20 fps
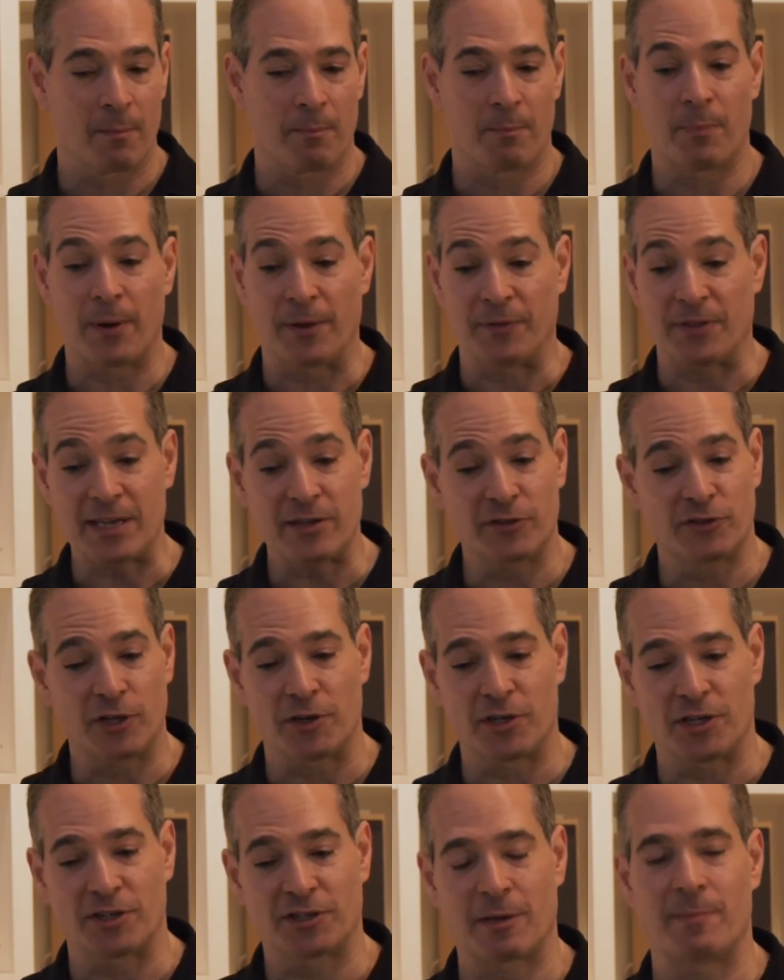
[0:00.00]
But these
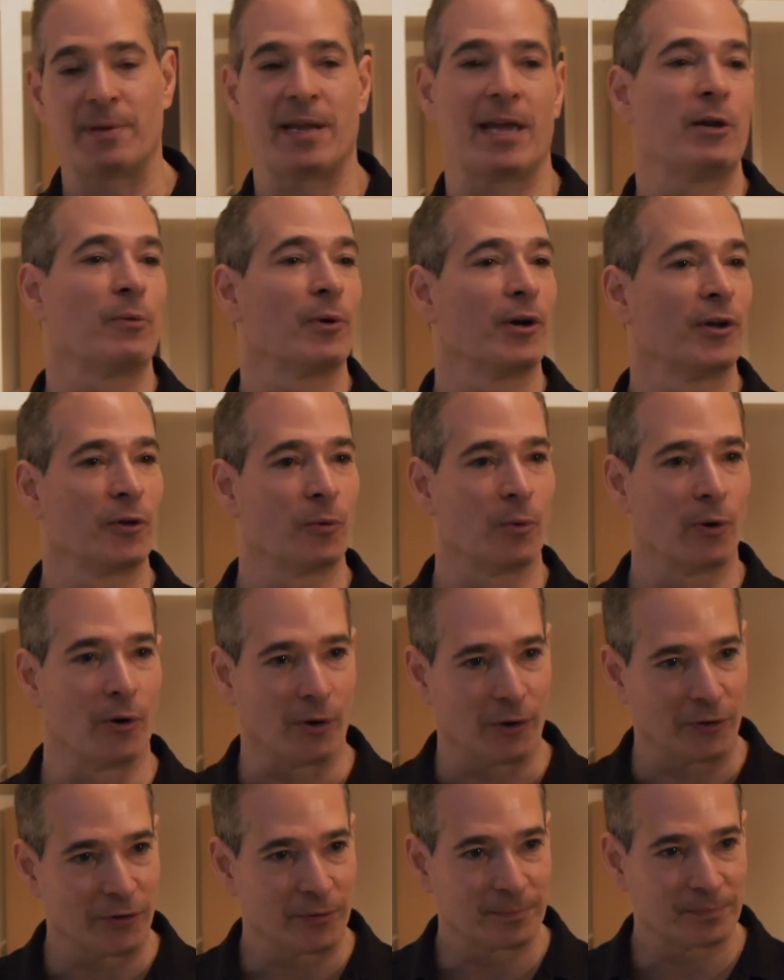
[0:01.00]
judges can be anywhere in the
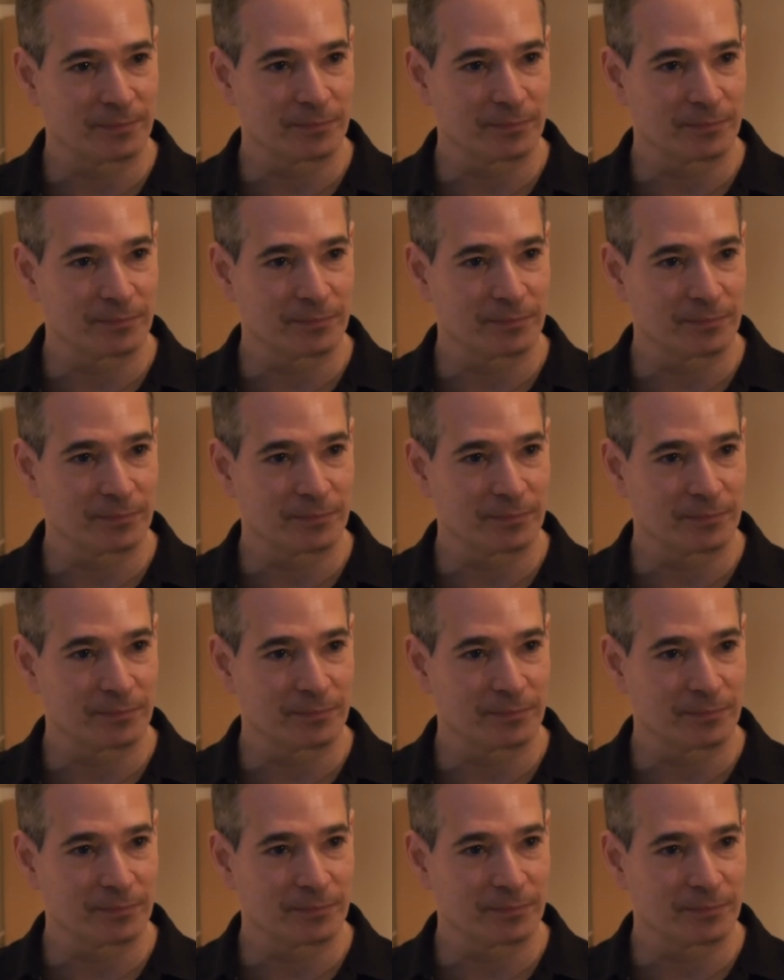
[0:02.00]
world,